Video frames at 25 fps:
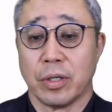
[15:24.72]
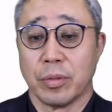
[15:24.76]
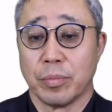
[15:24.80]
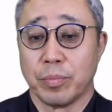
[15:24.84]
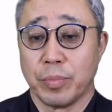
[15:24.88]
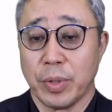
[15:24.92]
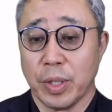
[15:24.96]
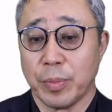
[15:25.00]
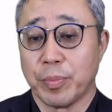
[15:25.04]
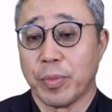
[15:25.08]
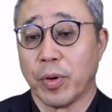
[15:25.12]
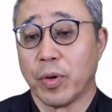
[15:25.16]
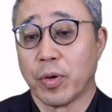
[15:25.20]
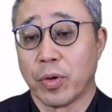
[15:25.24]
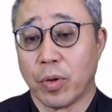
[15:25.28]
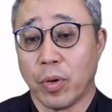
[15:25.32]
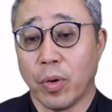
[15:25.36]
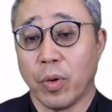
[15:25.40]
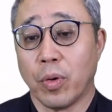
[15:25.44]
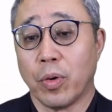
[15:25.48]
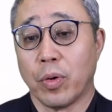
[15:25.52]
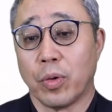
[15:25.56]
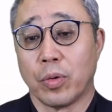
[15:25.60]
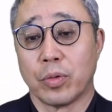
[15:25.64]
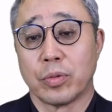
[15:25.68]
people
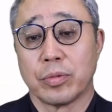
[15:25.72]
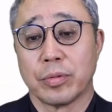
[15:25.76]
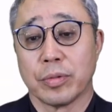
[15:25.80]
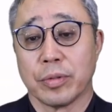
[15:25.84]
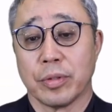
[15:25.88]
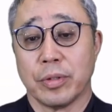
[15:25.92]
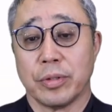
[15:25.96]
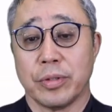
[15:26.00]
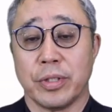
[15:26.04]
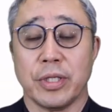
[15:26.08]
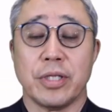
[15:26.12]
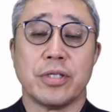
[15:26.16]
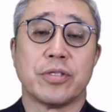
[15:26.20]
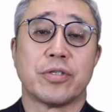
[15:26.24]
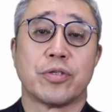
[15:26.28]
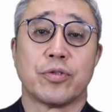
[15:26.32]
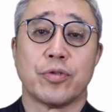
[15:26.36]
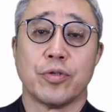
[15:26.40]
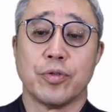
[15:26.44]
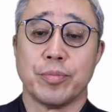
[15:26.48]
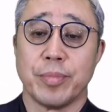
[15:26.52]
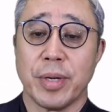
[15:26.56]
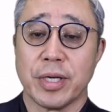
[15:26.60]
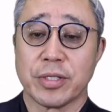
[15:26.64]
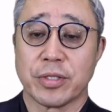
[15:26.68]
call these
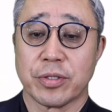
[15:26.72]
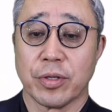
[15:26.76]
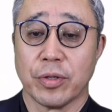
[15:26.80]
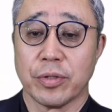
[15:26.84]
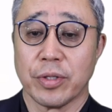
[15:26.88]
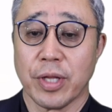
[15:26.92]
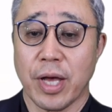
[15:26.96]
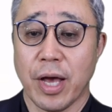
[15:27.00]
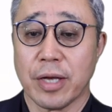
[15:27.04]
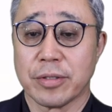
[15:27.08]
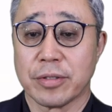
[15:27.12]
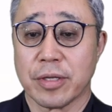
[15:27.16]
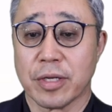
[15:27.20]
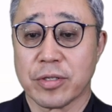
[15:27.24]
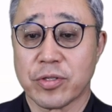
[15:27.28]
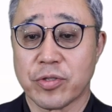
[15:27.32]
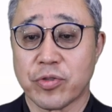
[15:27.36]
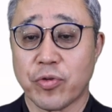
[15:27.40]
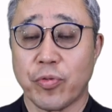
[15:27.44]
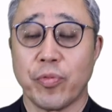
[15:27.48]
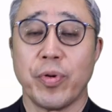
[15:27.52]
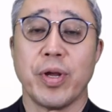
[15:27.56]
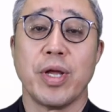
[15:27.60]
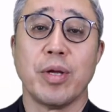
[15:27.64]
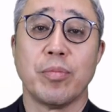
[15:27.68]
two methods as a
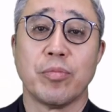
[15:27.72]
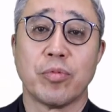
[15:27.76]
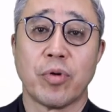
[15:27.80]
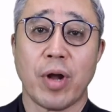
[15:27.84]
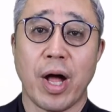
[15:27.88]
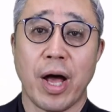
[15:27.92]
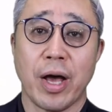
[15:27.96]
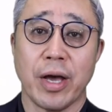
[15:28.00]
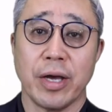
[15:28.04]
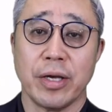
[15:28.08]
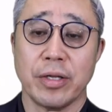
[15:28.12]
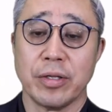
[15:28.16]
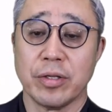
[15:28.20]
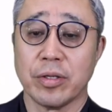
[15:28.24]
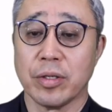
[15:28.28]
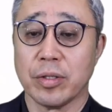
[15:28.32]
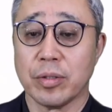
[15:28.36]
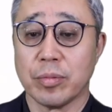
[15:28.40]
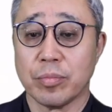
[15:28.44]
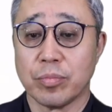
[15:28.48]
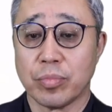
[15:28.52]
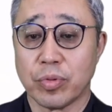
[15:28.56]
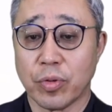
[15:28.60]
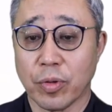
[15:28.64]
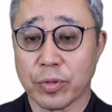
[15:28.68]
streamlined
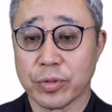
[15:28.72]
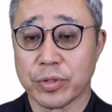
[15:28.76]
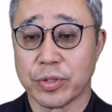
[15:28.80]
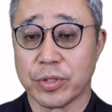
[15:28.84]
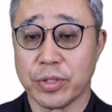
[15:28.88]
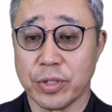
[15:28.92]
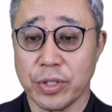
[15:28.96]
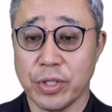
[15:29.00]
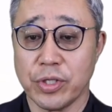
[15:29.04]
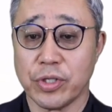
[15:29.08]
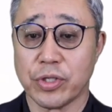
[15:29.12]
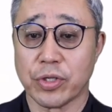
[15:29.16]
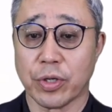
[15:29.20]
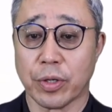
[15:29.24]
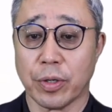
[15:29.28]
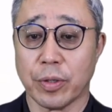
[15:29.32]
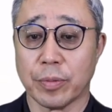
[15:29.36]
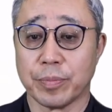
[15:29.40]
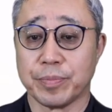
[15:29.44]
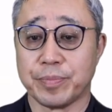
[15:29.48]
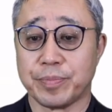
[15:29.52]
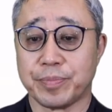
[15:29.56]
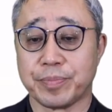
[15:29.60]
procedure.